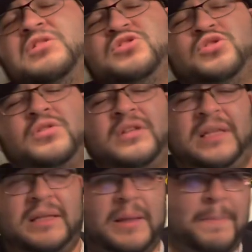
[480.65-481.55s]
is doing,
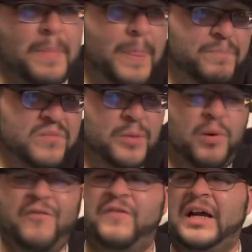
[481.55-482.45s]
they're
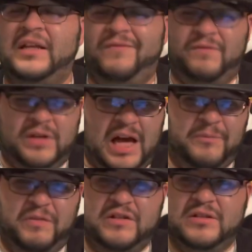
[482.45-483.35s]
both fighting kind
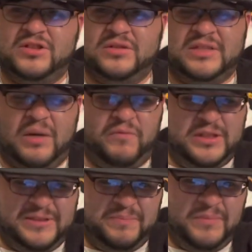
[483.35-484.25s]
of for the same
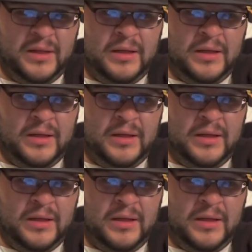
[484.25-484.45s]
reason.